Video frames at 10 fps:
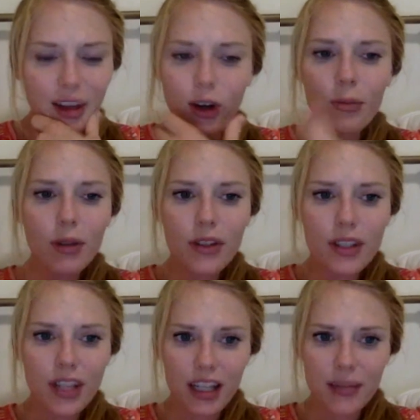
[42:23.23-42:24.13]
whole movie
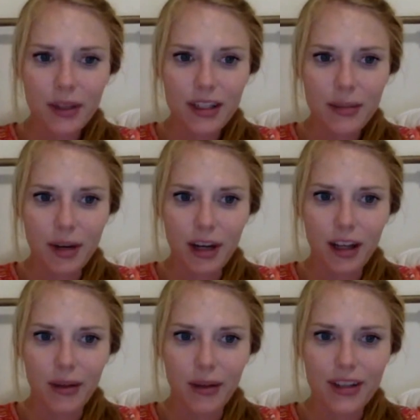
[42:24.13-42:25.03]
takes place in
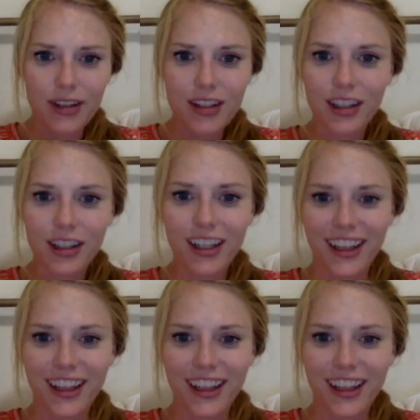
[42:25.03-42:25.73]
Parliament, so it's clear that